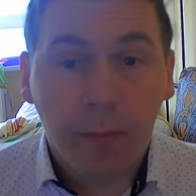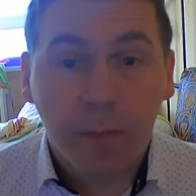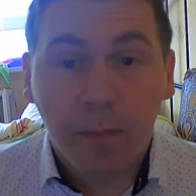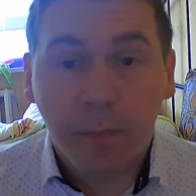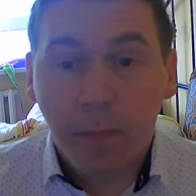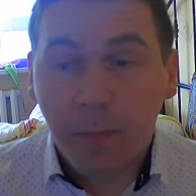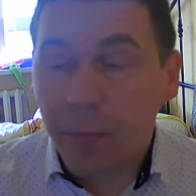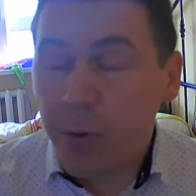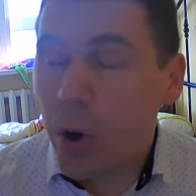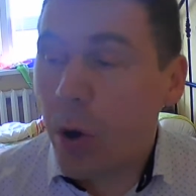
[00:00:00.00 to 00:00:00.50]

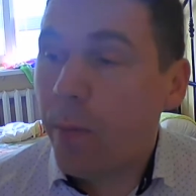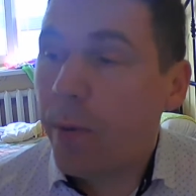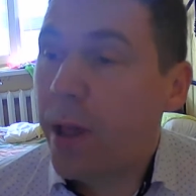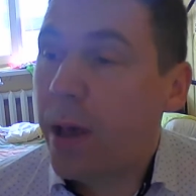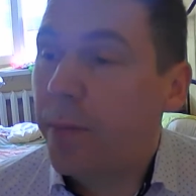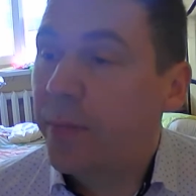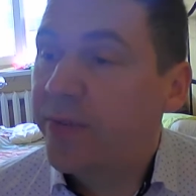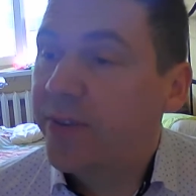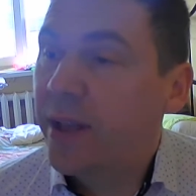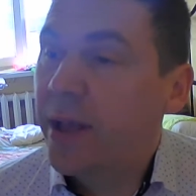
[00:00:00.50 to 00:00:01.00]

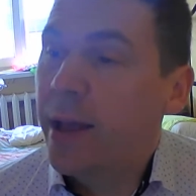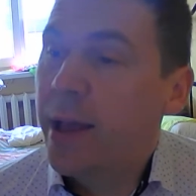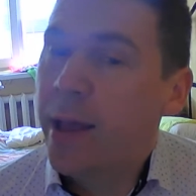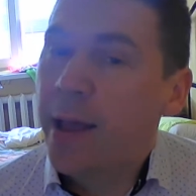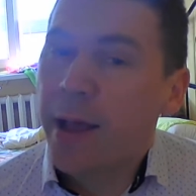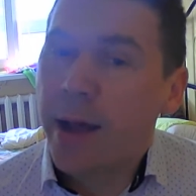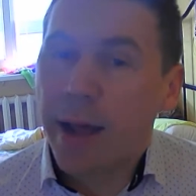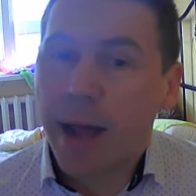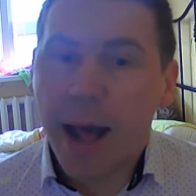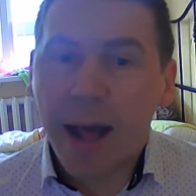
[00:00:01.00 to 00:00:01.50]
problems.
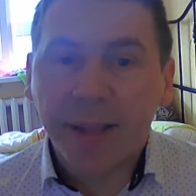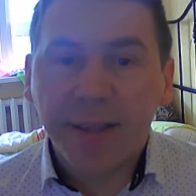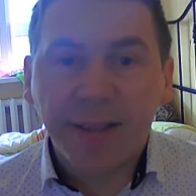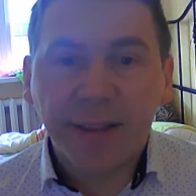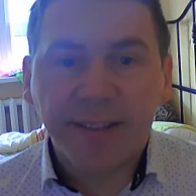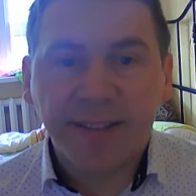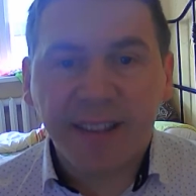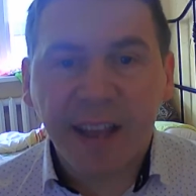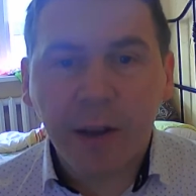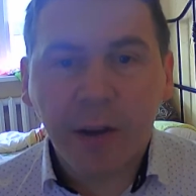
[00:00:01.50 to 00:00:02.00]
At the
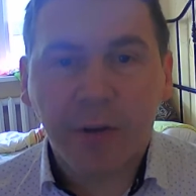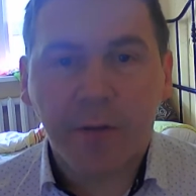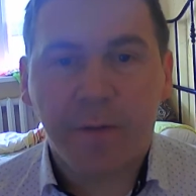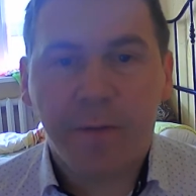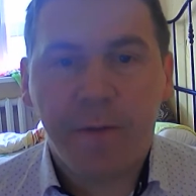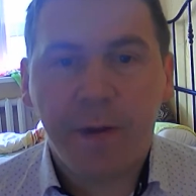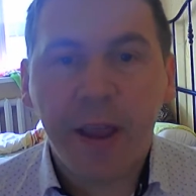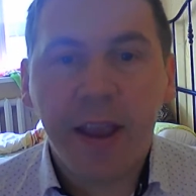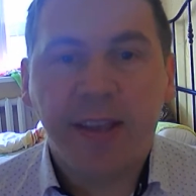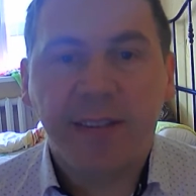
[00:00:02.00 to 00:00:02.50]
second
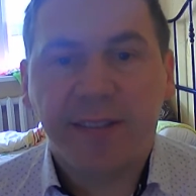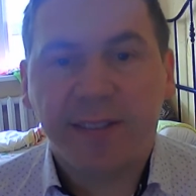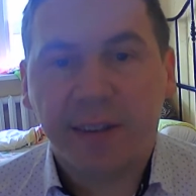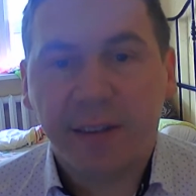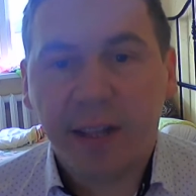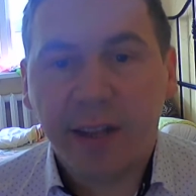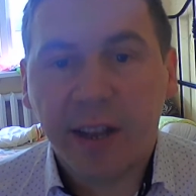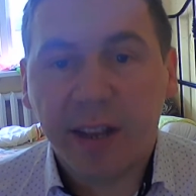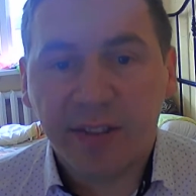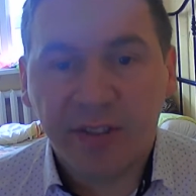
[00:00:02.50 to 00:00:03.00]
phase,
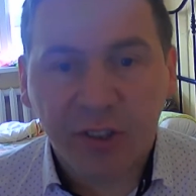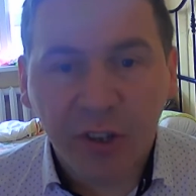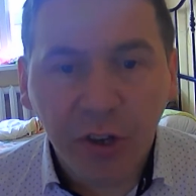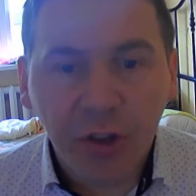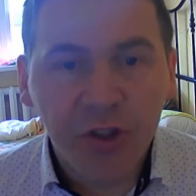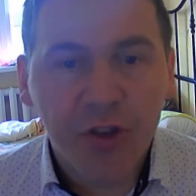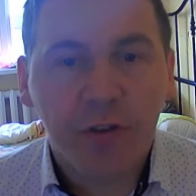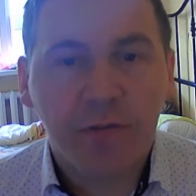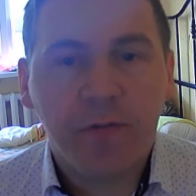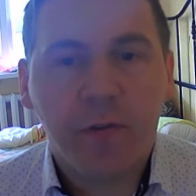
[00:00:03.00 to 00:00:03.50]
they are
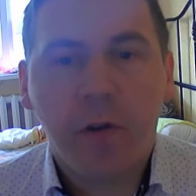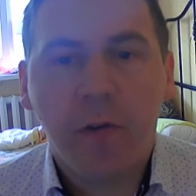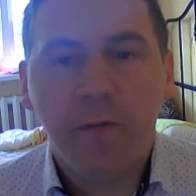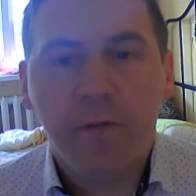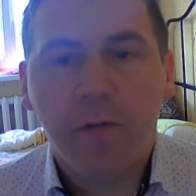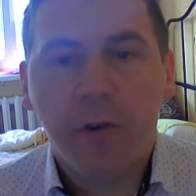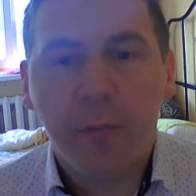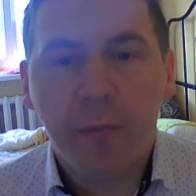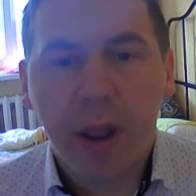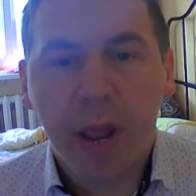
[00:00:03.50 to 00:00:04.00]
searching for
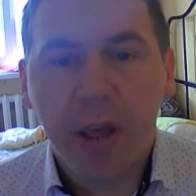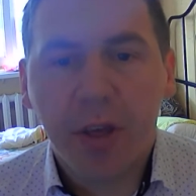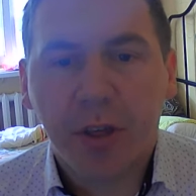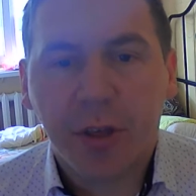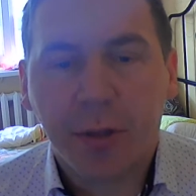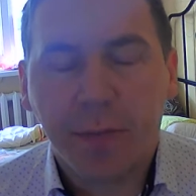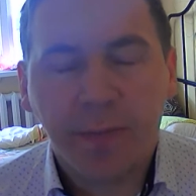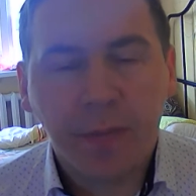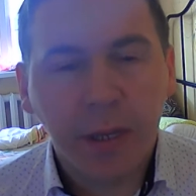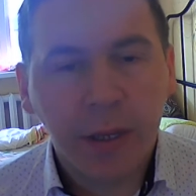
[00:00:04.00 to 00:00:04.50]

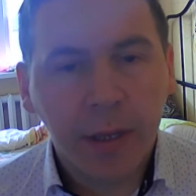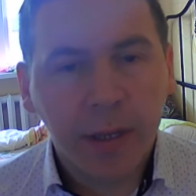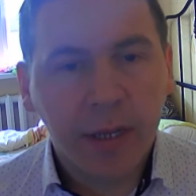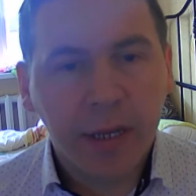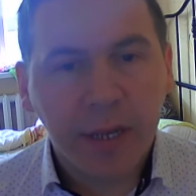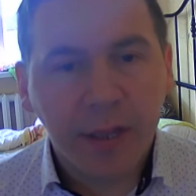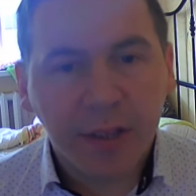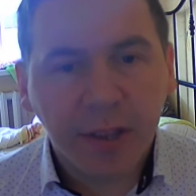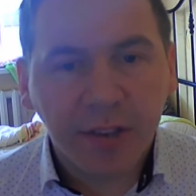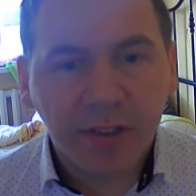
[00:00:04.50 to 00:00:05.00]
information.
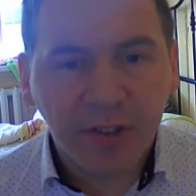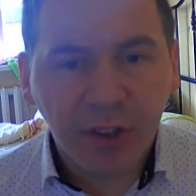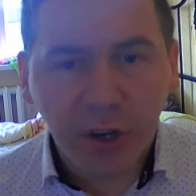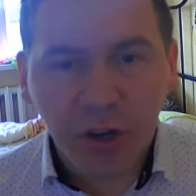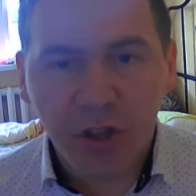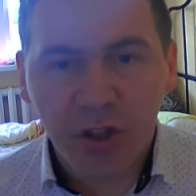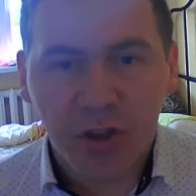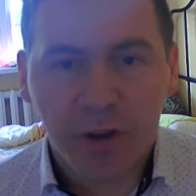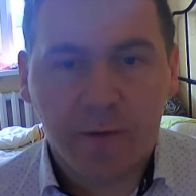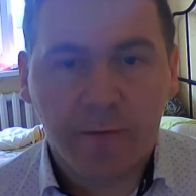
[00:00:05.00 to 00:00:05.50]
In the
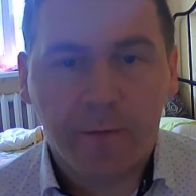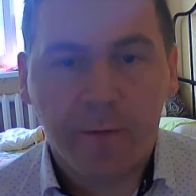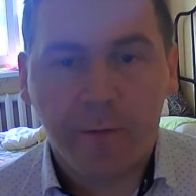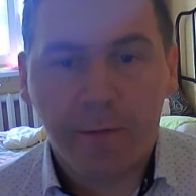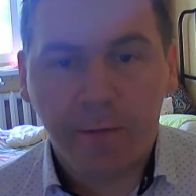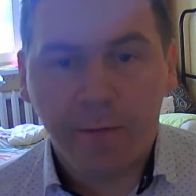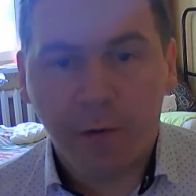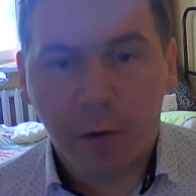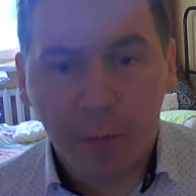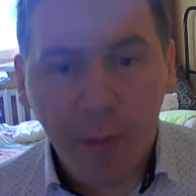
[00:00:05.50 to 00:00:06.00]
search of
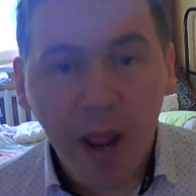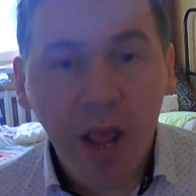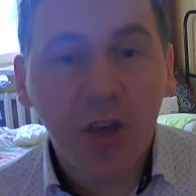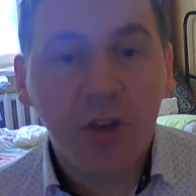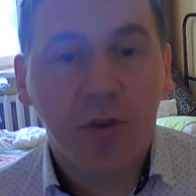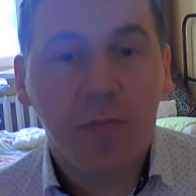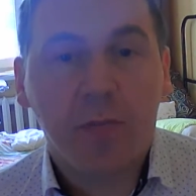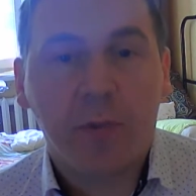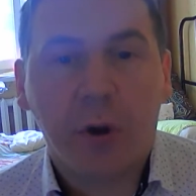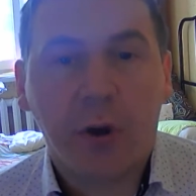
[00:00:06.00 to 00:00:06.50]

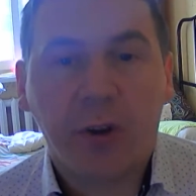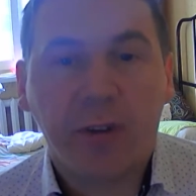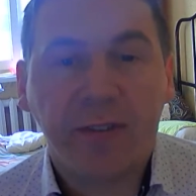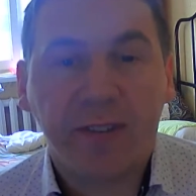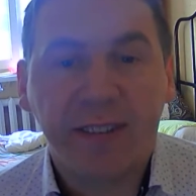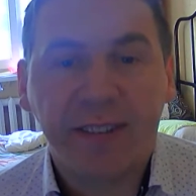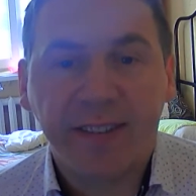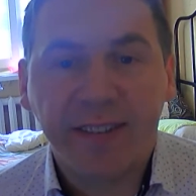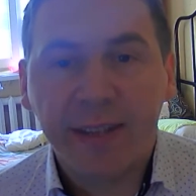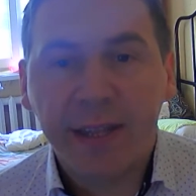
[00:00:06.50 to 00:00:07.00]
information
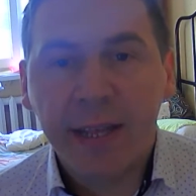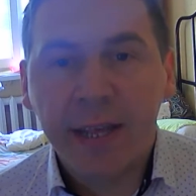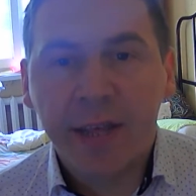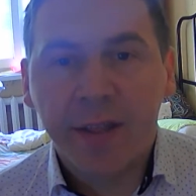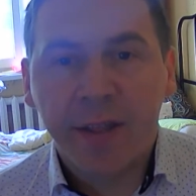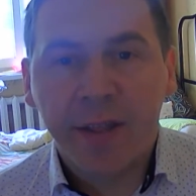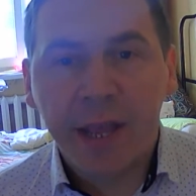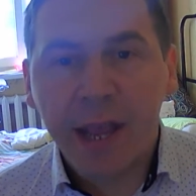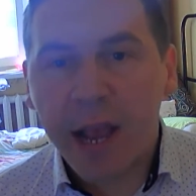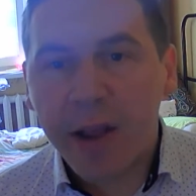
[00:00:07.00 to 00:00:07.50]
process,
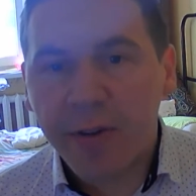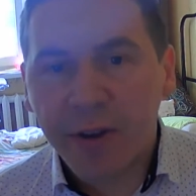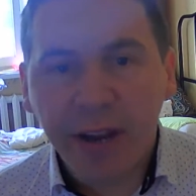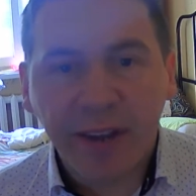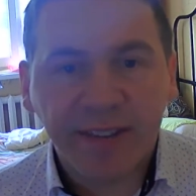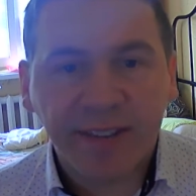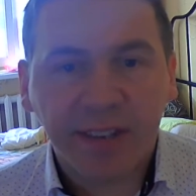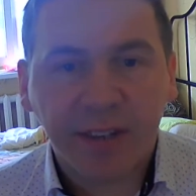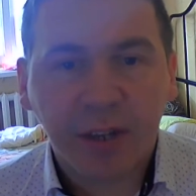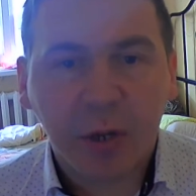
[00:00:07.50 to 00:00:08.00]
they are
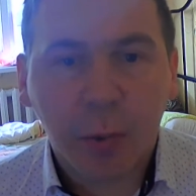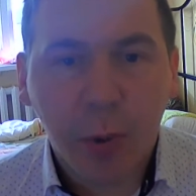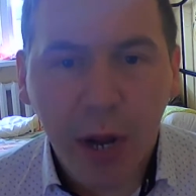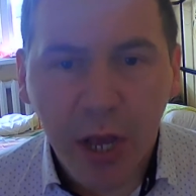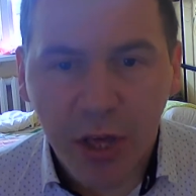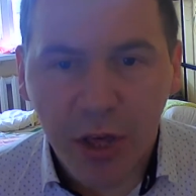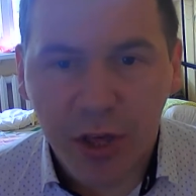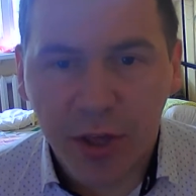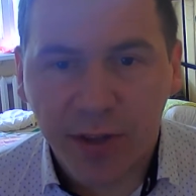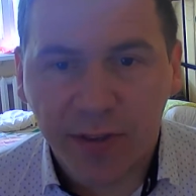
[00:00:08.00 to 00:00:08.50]
raising the
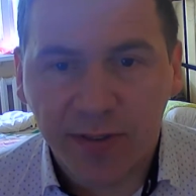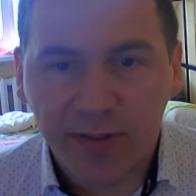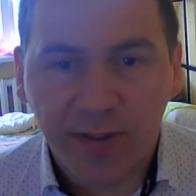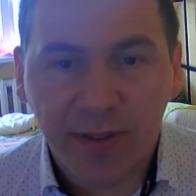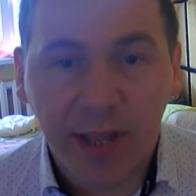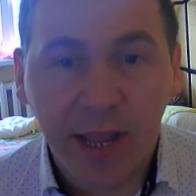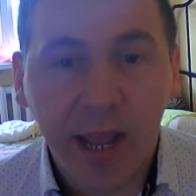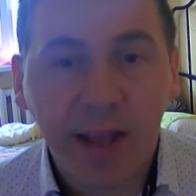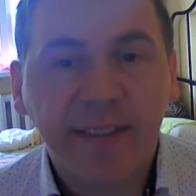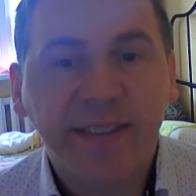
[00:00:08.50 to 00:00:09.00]
questions,
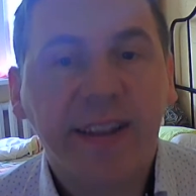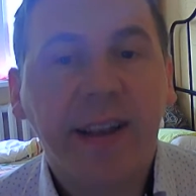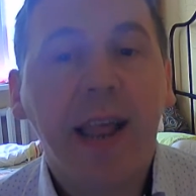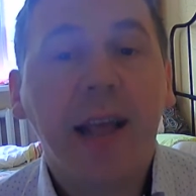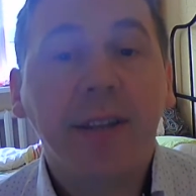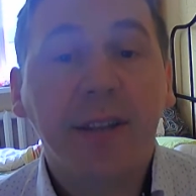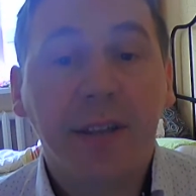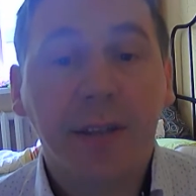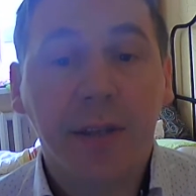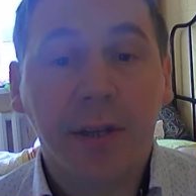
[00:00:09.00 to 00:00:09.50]
they are
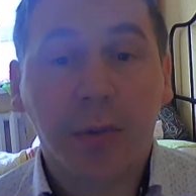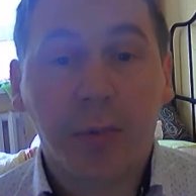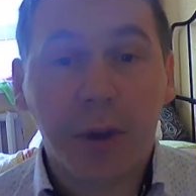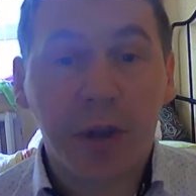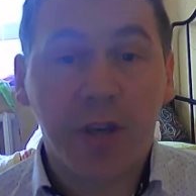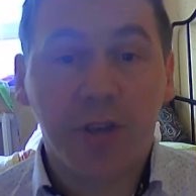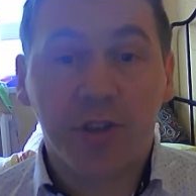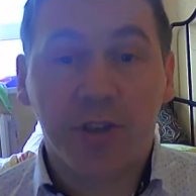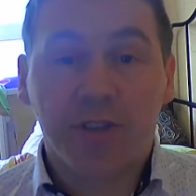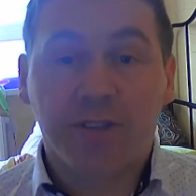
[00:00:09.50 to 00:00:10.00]
selecting the
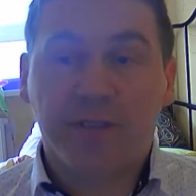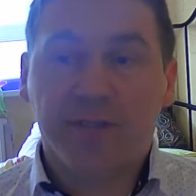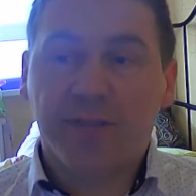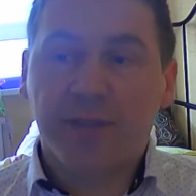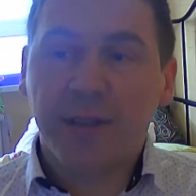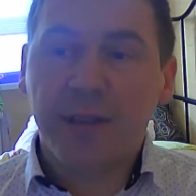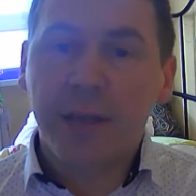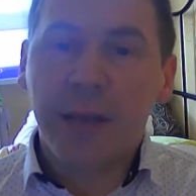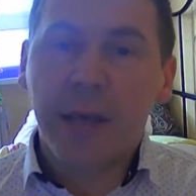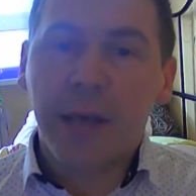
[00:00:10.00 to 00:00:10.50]
questions,
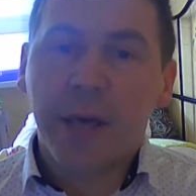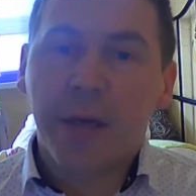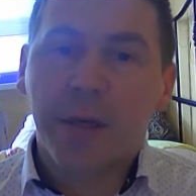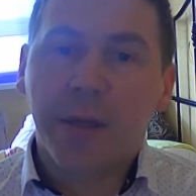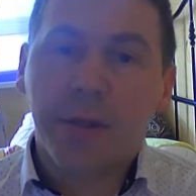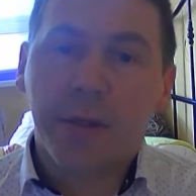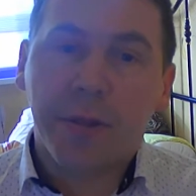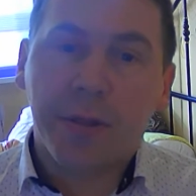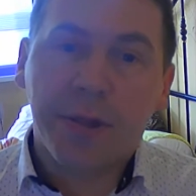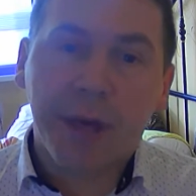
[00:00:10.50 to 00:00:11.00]

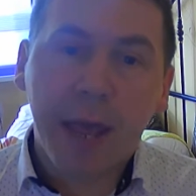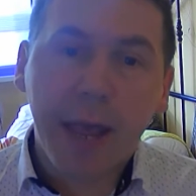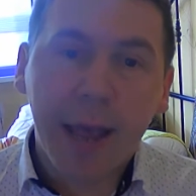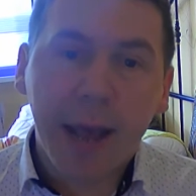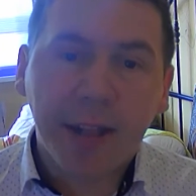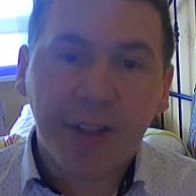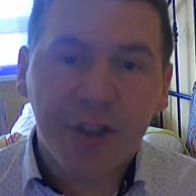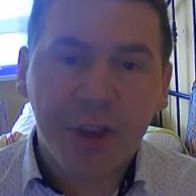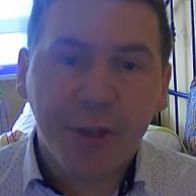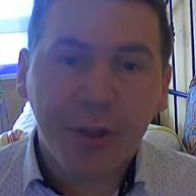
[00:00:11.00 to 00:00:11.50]
they
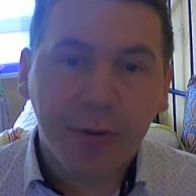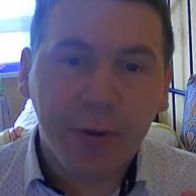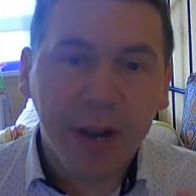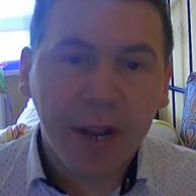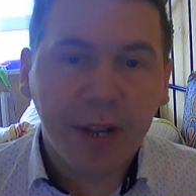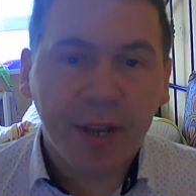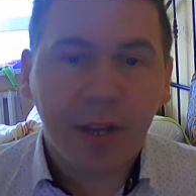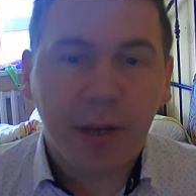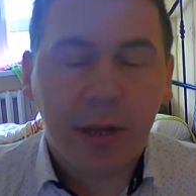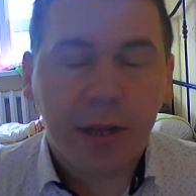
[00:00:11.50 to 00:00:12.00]
are generating